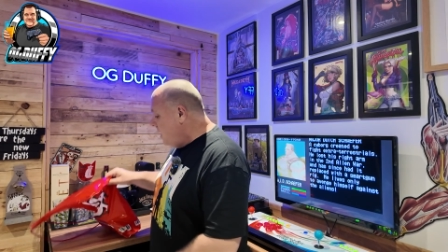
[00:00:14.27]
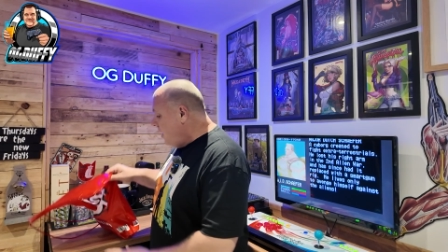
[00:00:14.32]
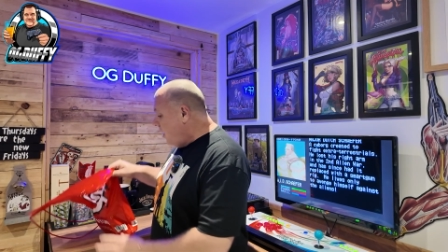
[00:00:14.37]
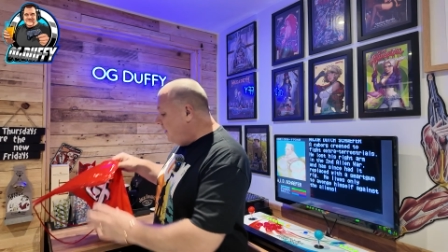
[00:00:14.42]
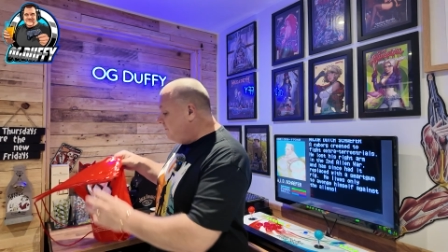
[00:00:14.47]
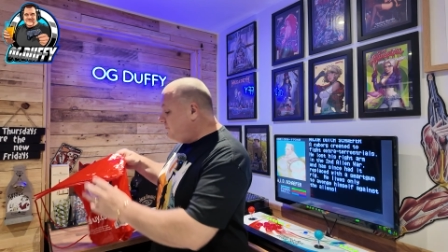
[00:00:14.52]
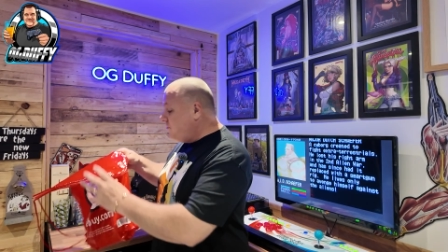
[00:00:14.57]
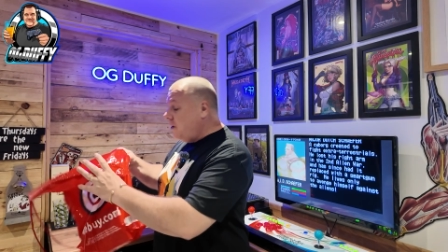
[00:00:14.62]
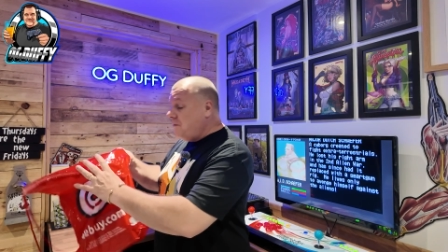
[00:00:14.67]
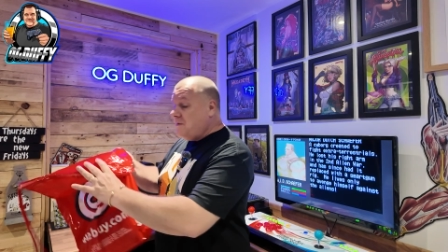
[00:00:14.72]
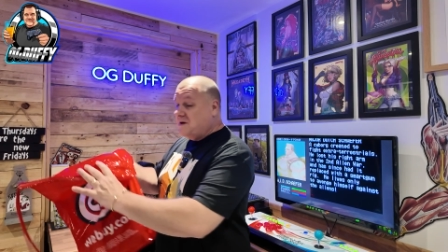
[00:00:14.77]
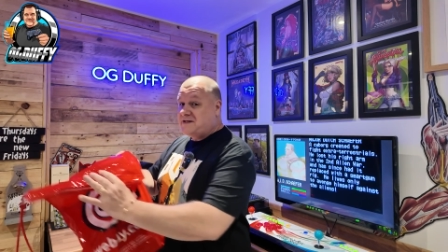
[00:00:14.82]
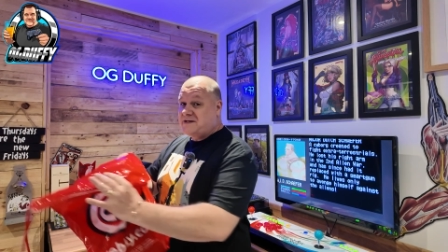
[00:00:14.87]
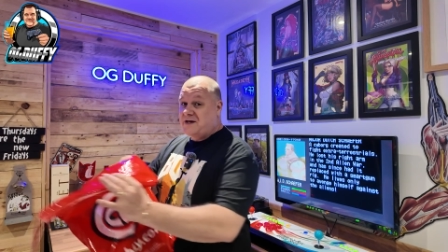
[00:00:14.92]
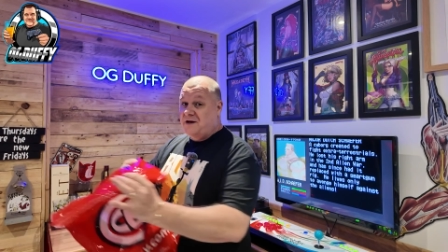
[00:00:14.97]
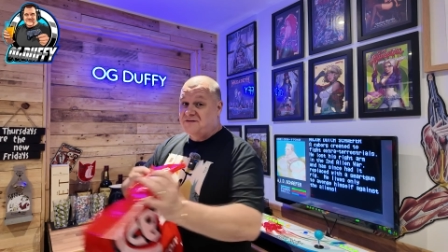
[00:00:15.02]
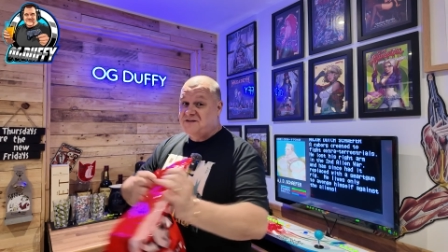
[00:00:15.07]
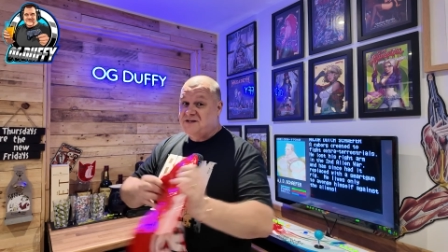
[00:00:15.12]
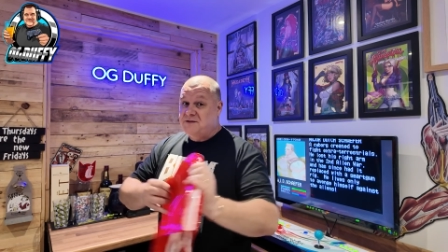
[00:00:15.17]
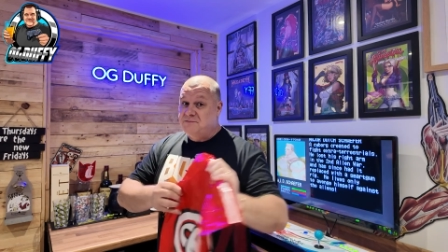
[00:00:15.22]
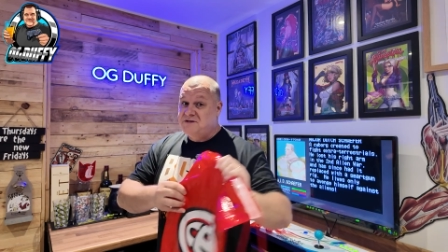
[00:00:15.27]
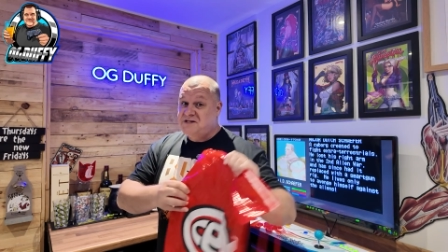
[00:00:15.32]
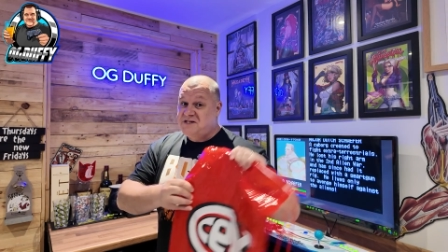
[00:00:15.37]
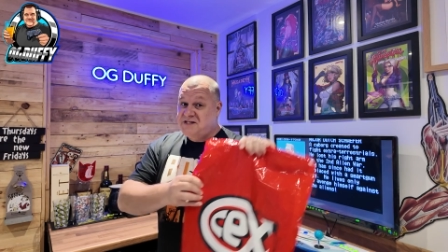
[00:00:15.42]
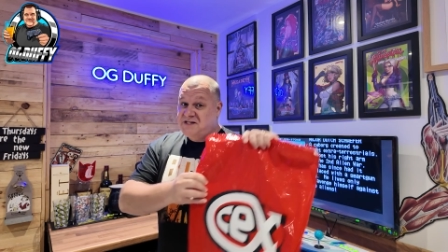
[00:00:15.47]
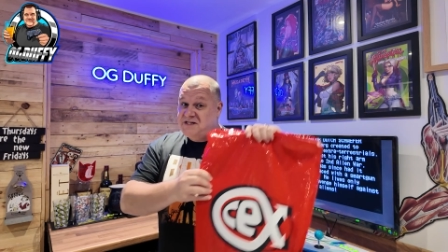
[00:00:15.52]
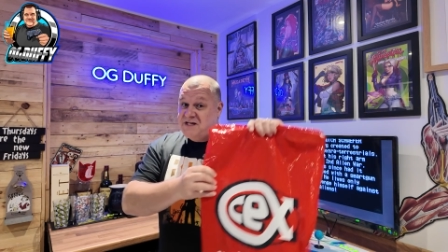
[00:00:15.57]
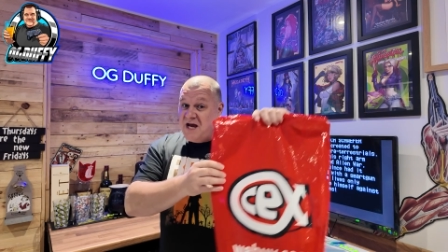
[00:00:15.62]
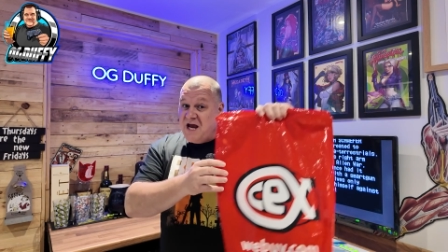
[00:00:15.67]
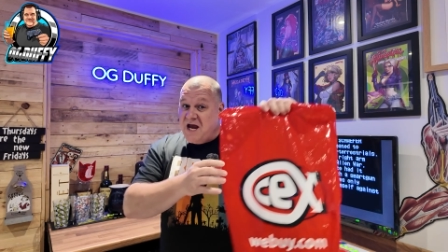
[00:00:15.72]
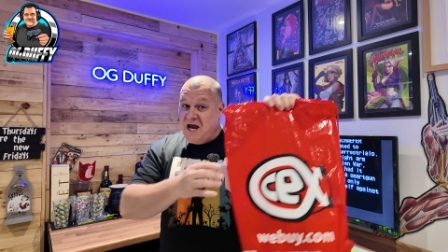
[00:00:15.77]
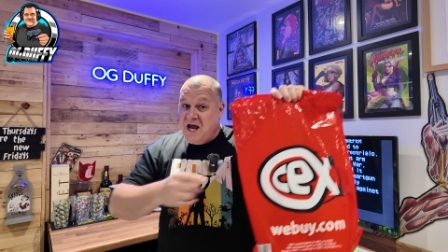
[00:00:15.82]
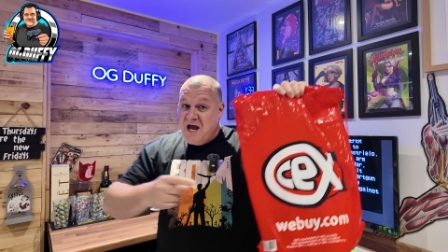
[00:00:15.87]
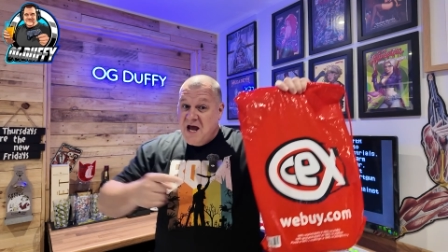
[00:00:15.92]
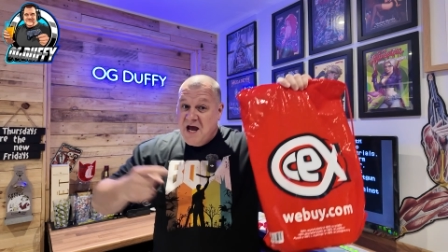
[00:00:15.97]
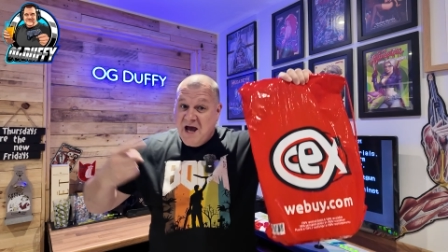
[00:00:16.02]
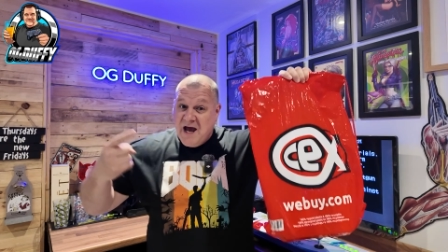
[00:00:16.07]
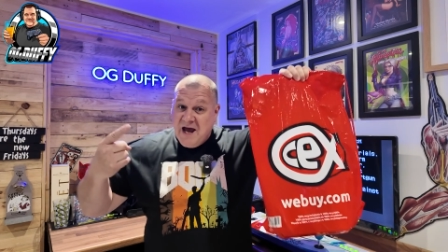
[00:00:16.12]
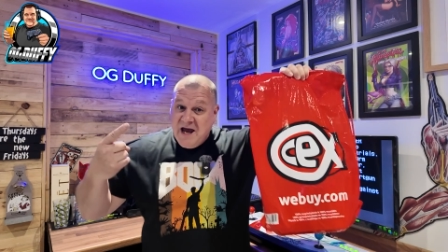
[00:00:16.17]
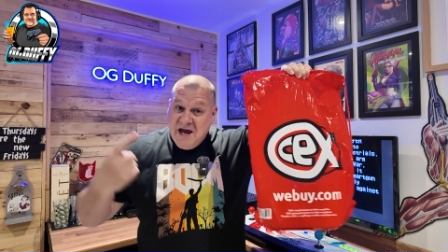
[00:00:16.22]
I've got myself some
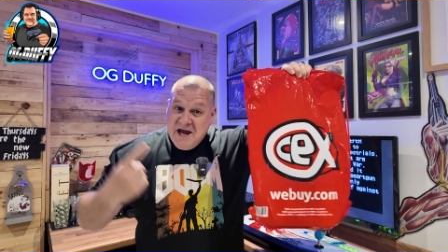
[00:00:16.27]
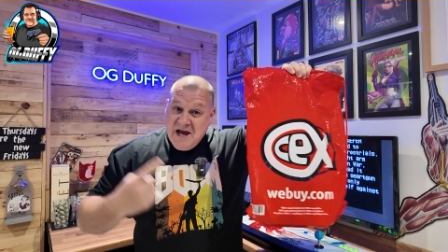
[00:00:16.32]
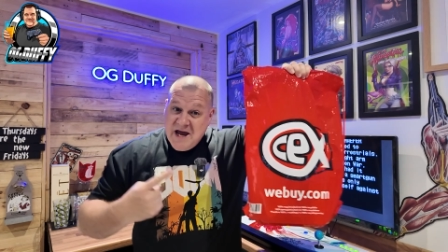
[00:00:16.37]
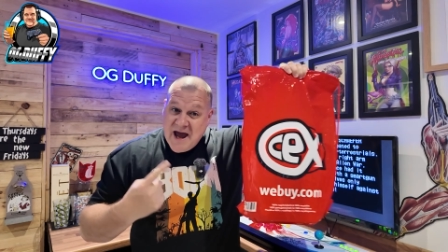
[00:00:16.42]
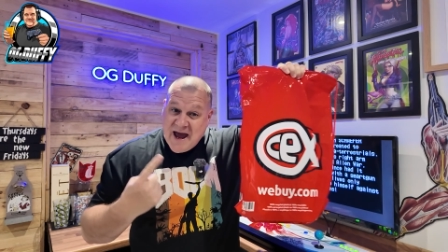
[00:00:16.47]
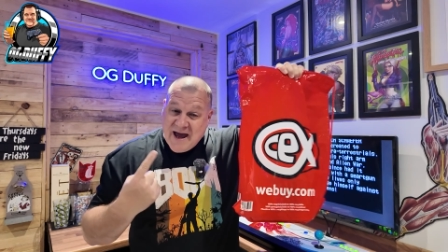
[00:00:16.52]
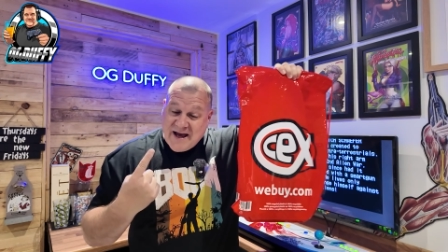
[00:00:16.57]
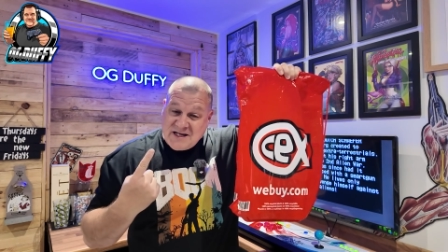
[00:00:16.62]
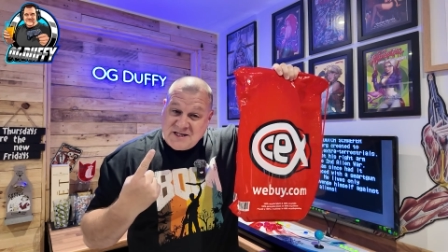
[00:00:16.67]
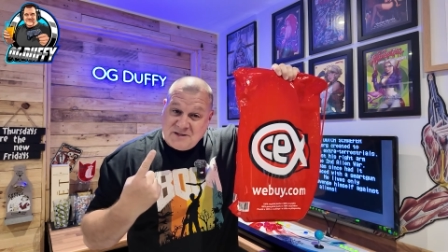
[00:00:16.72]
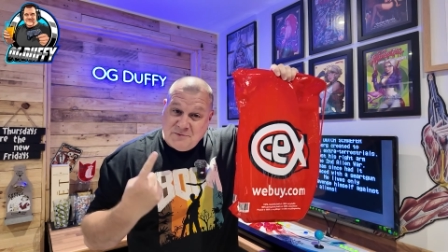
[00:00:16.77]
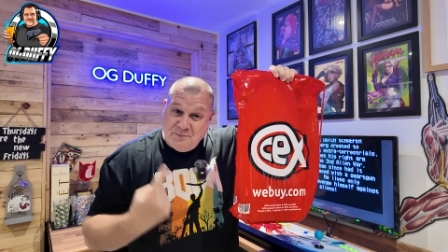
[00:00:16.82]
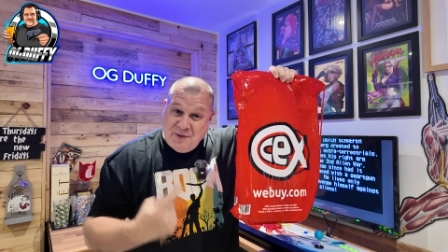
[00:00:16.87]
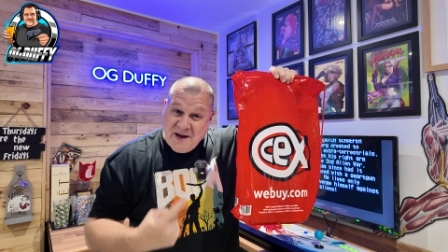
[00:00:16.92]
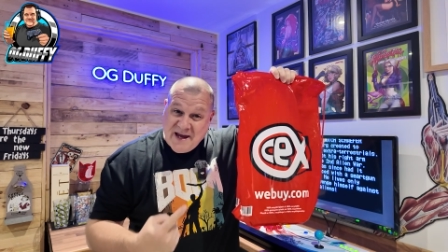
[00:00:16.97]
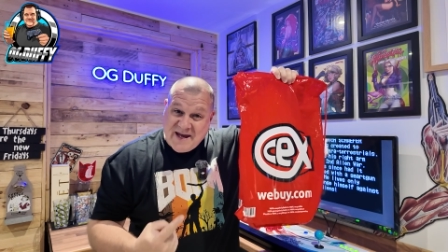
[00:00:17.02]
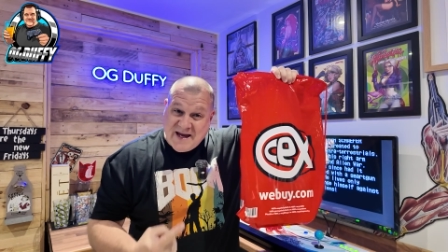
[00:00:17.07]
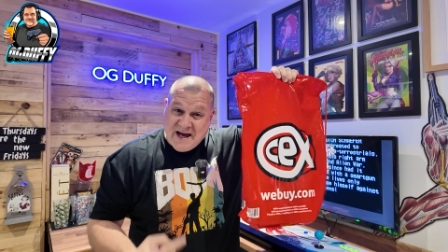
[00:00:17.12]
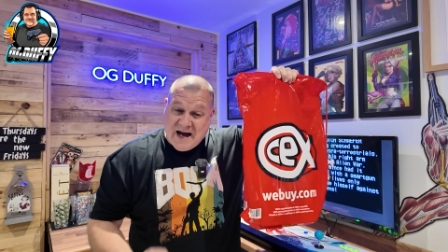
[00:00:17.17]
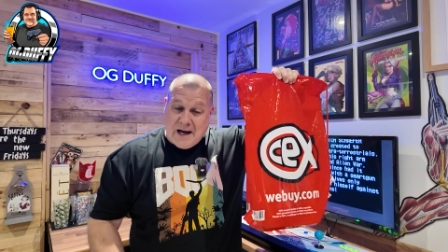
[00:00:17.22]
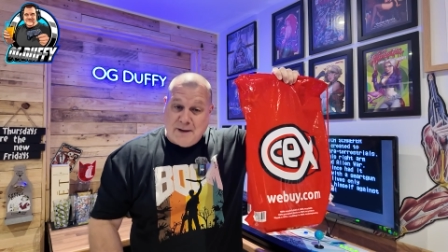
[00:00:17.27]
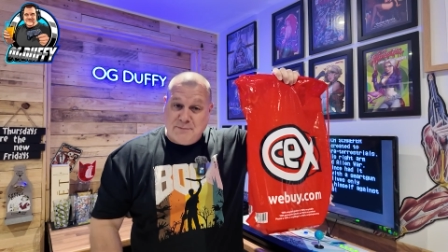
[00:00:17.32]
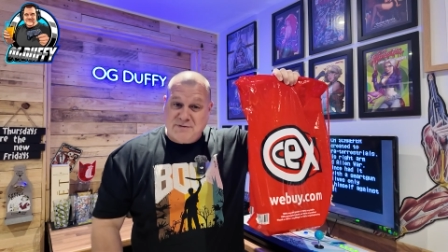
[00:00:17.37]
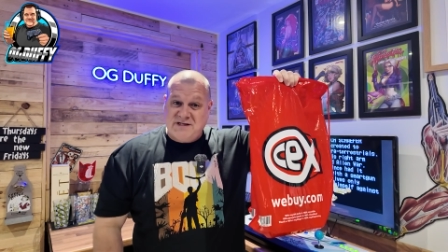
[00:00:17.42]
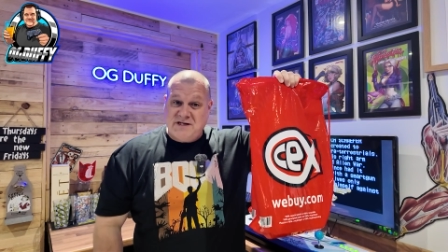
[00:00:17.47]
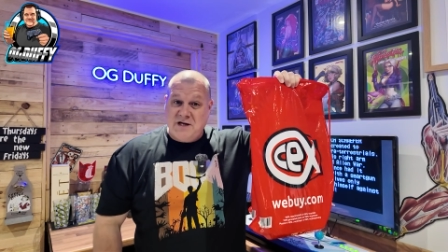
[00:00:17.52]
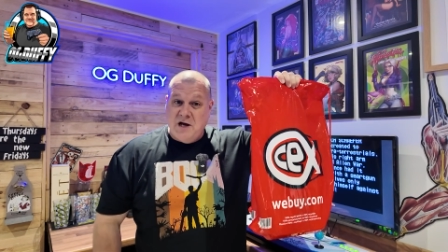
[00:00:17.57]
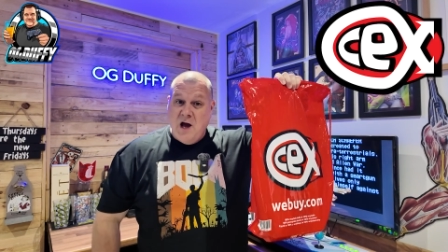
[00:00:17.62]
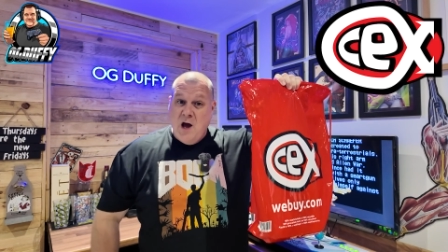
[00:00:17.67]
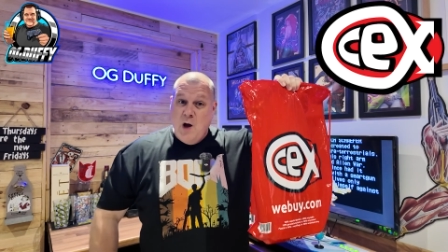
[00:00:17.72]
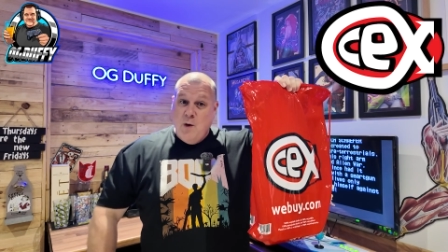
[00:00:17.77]
CEX pickups.